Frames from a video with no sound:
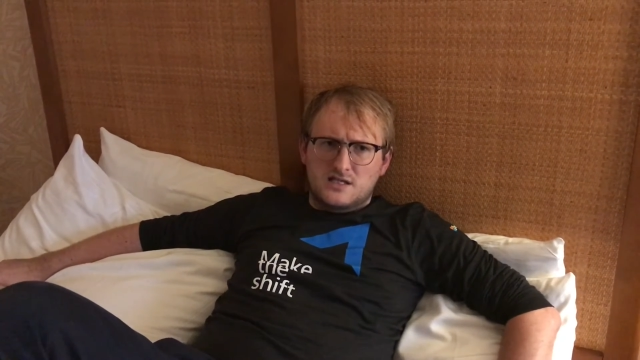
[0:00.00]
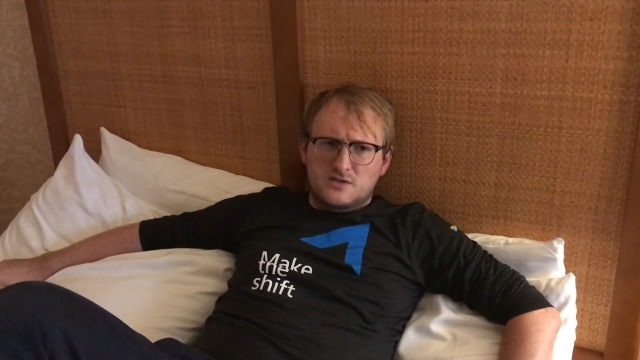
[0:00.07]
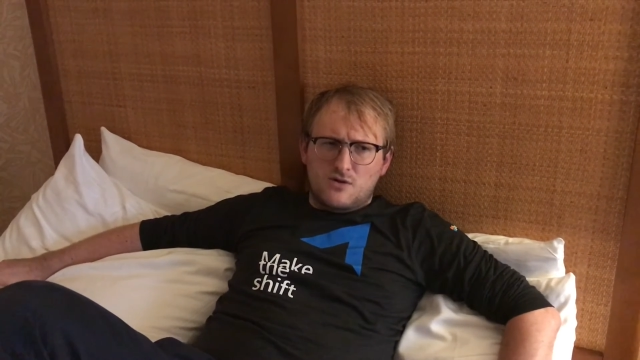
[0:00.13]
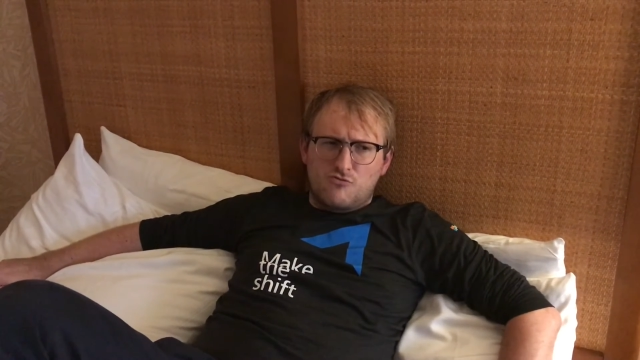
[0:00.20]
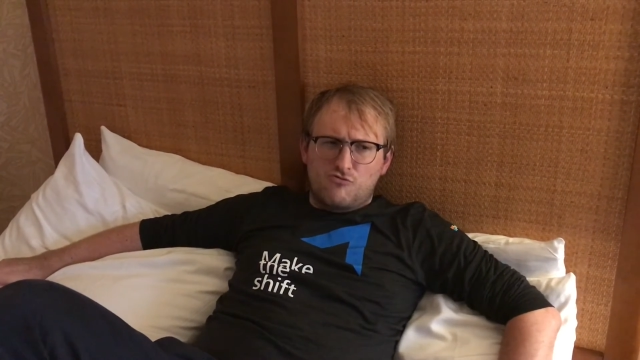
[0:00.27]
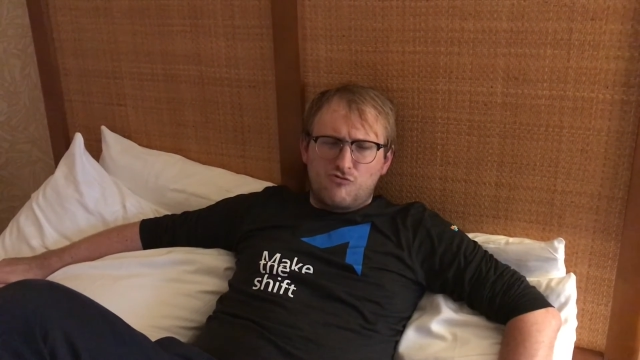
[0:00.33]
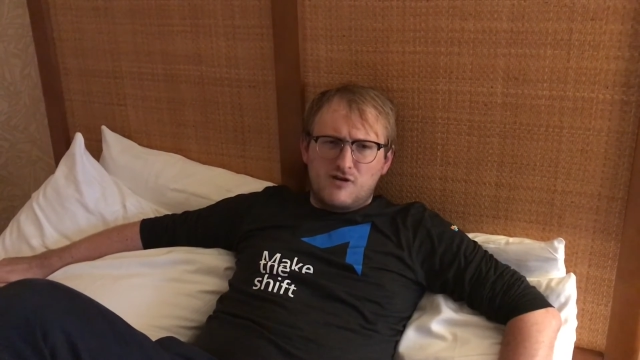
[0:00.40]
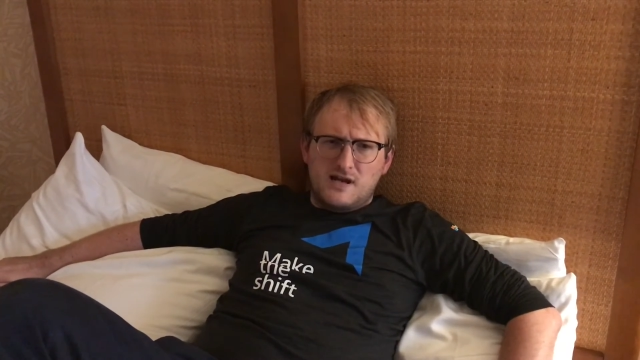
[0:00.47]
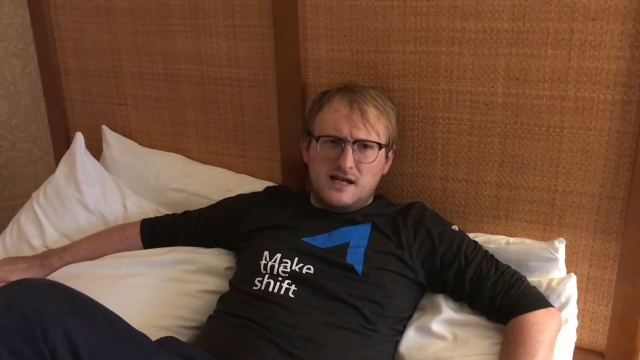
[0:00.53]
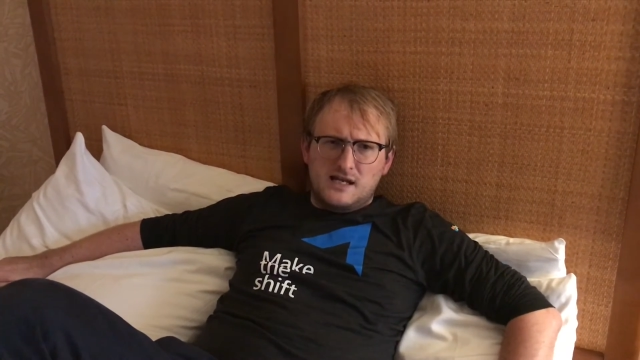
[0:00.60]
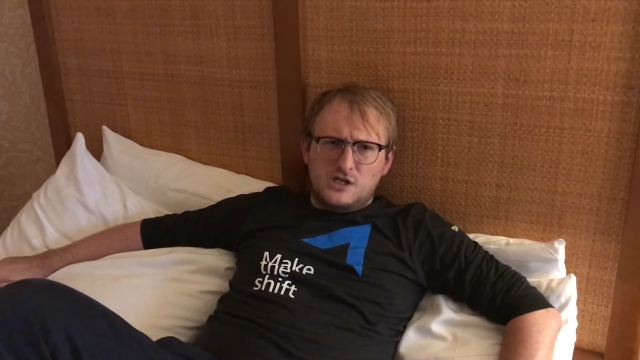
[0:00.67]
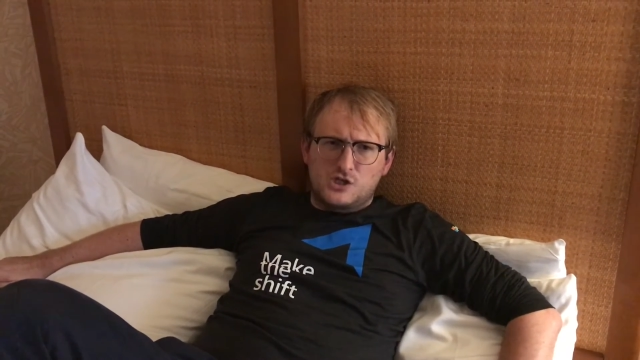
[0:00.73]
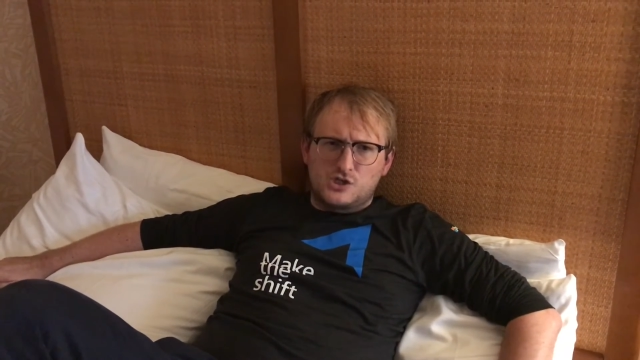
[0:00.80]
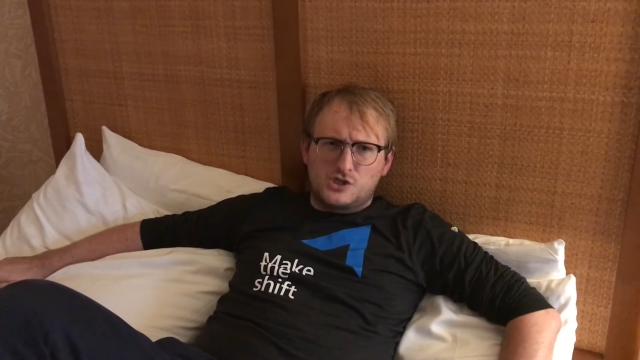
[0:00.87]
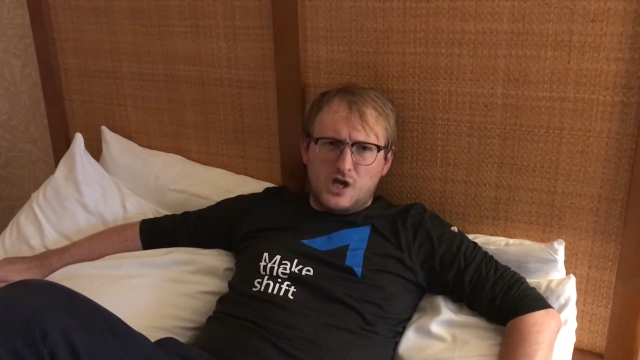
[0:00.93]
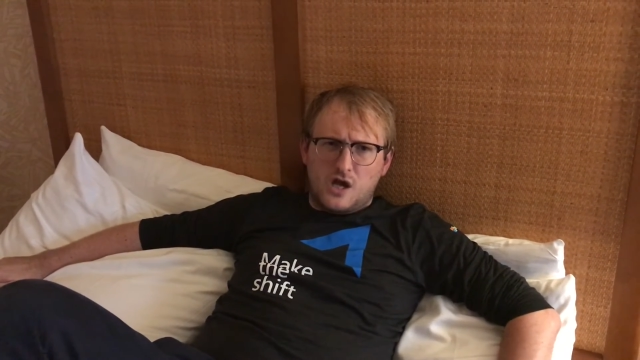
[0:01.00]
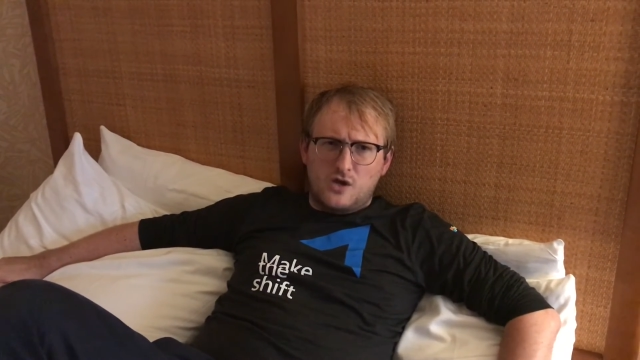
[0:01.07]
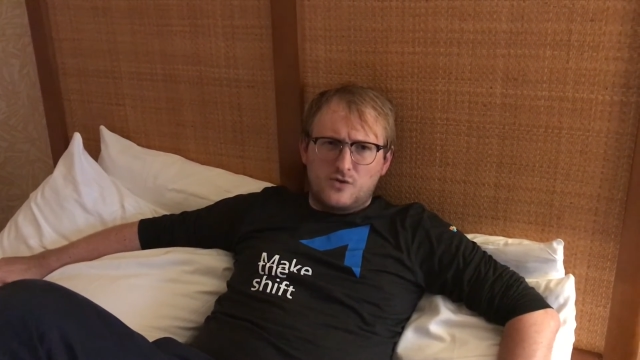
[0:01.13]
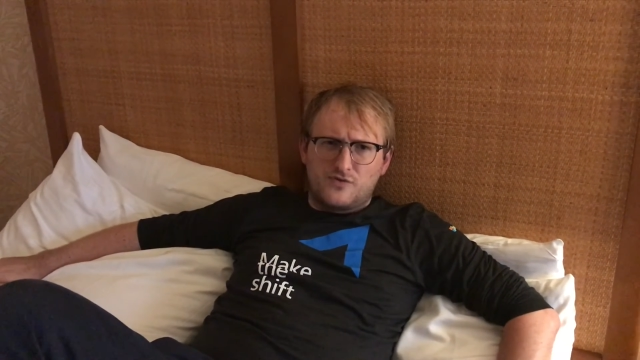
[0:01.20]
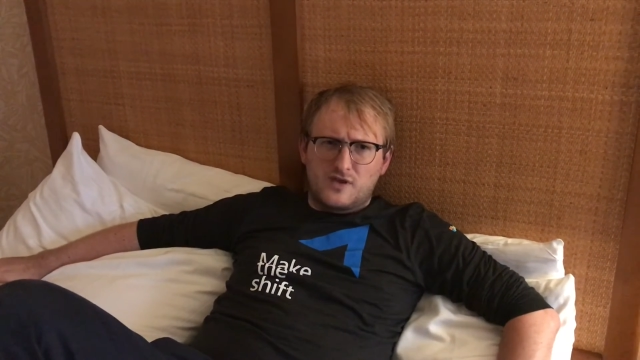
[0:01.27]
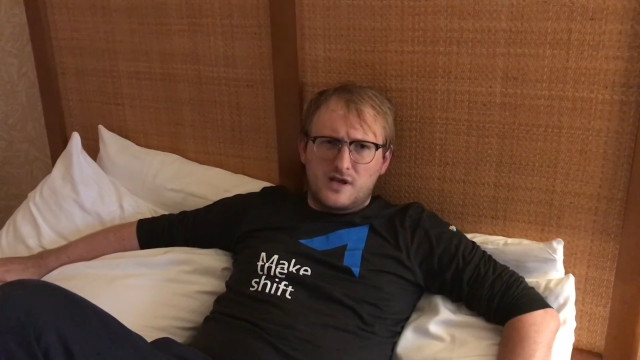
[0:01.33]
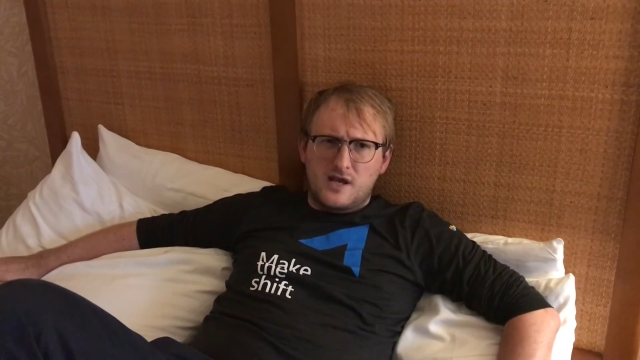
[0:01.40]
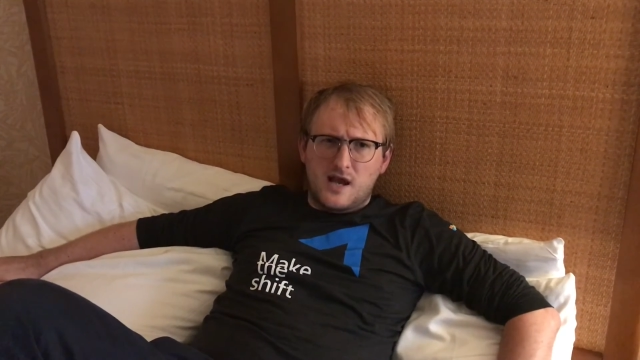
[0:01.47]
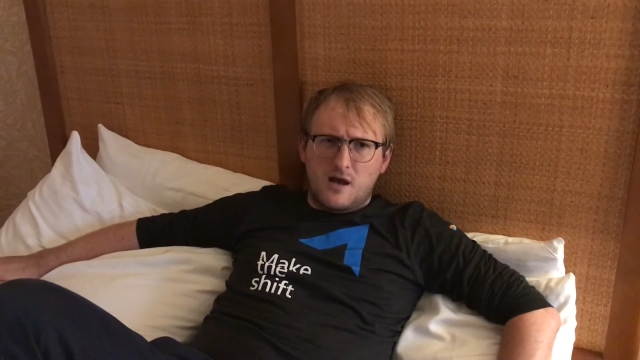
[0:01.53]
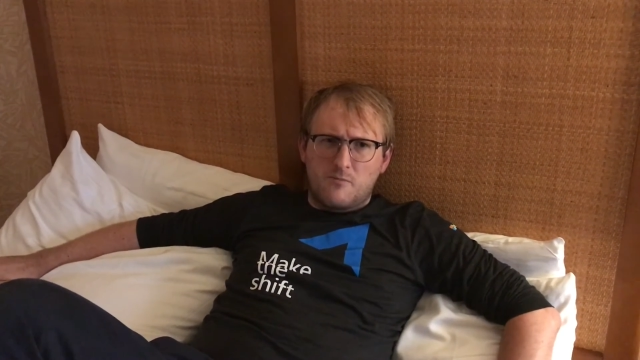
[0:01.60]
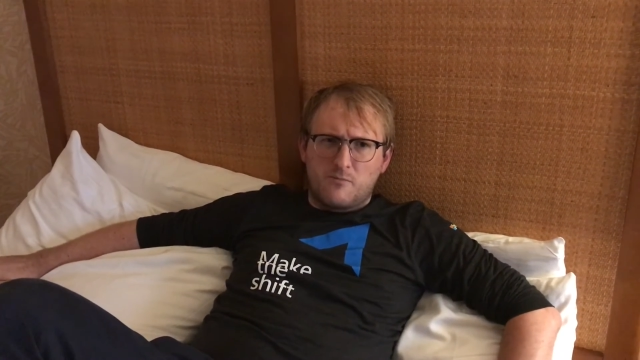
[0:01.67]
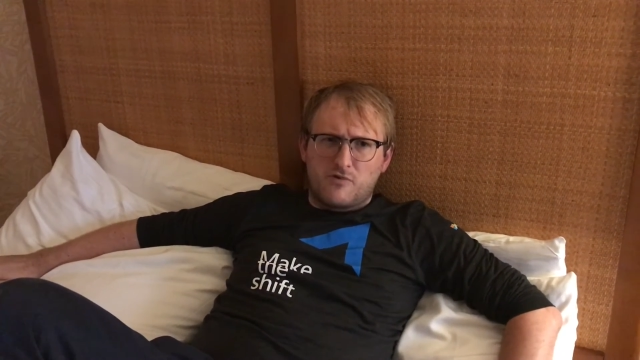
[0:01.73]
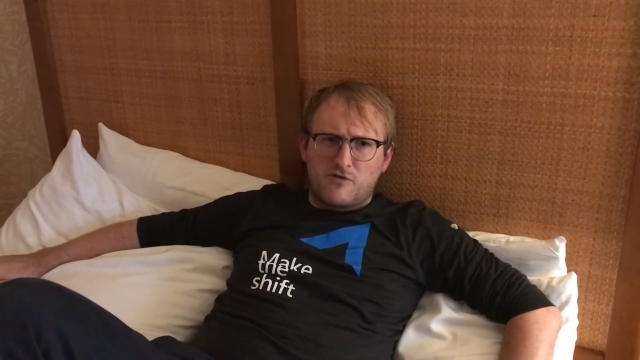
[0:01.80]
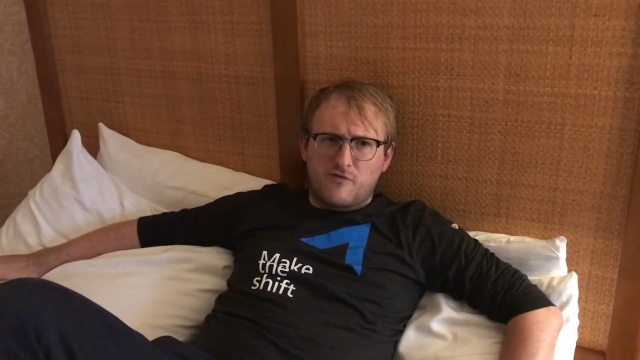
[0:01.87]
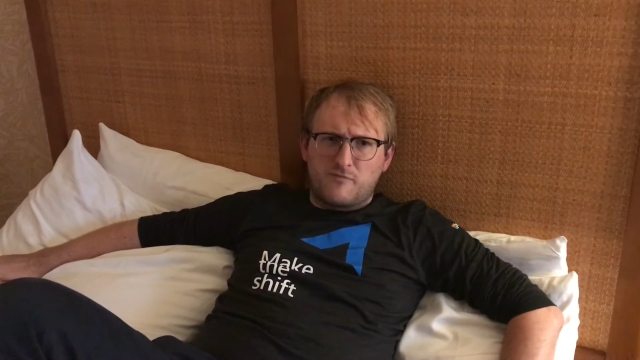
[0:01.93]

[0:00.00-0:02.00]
So it really showed the number